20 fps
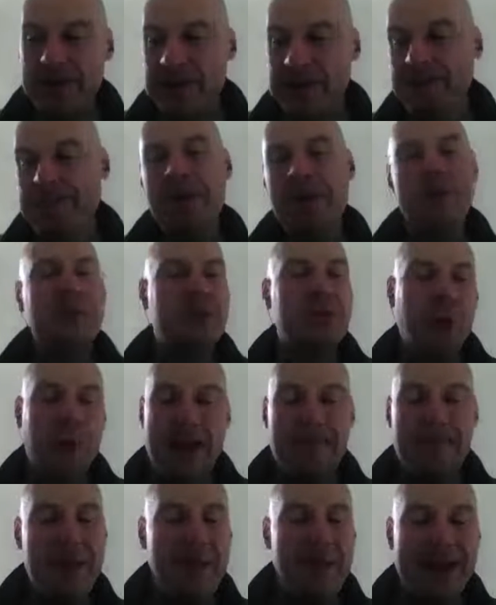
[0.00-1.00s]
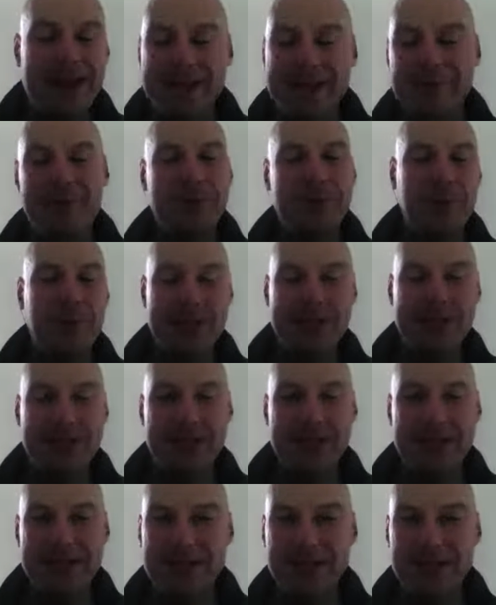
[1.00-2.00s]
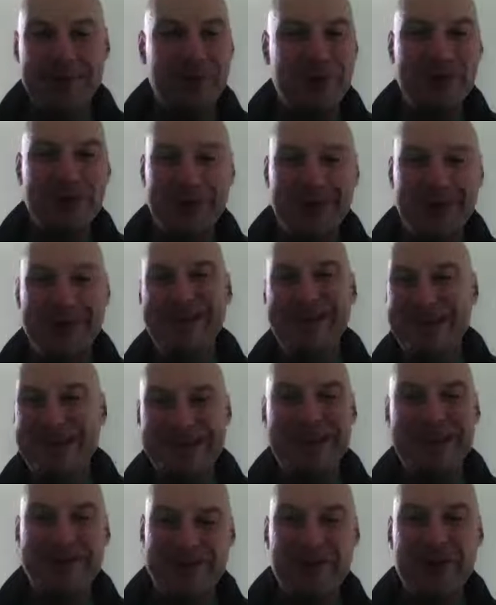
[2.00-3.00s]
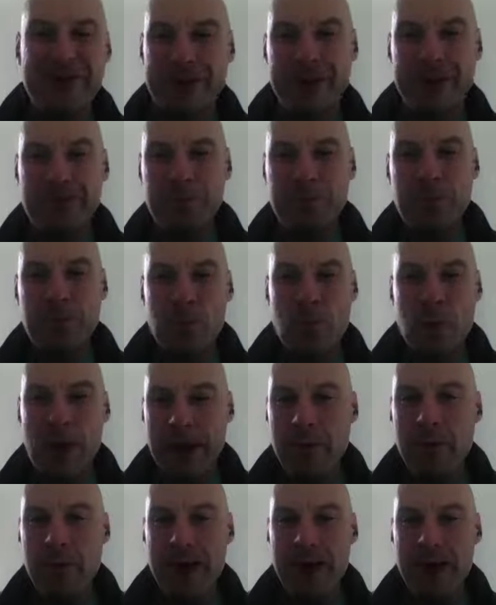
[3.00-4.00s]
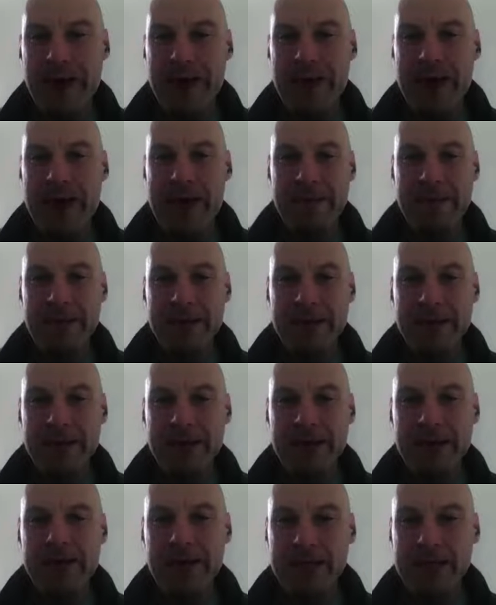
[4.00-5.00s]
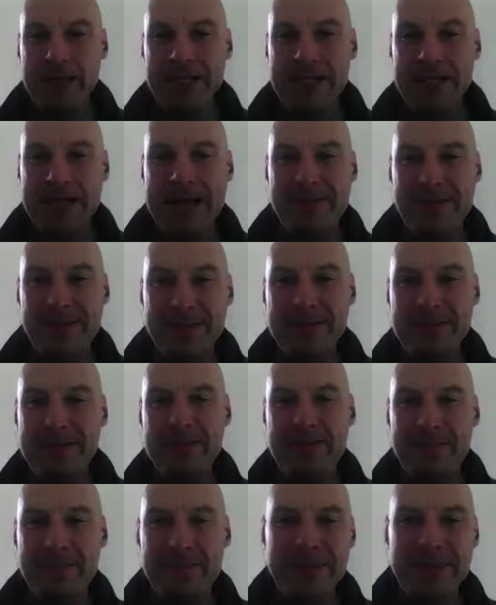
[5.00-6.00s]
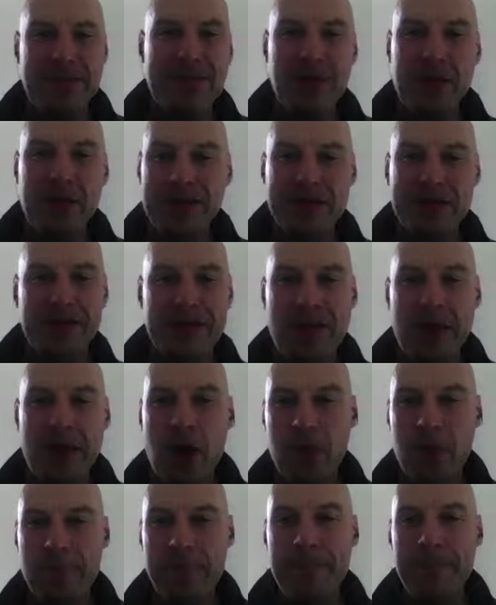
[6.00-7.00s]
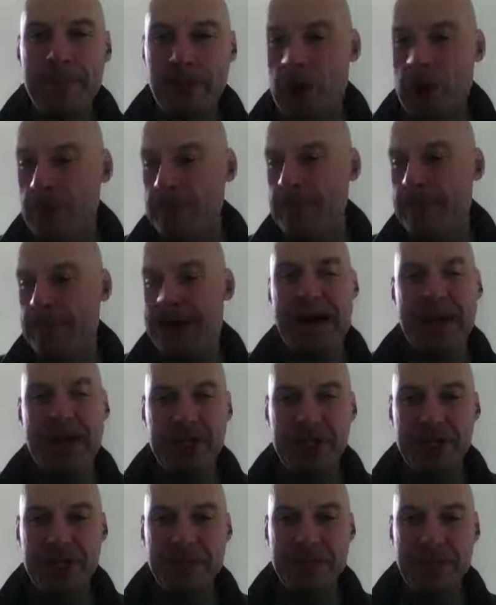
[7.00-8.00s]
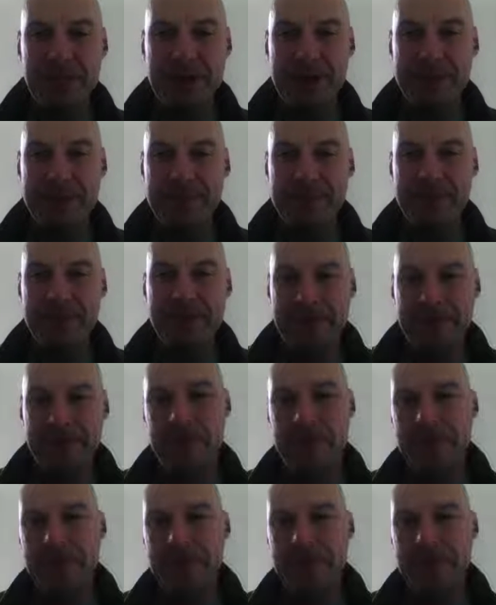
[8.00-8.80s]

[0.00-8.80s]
people talk about momentum between seasons, doesn't really quite work like that. But it'd be nice to end this sticky home patch before.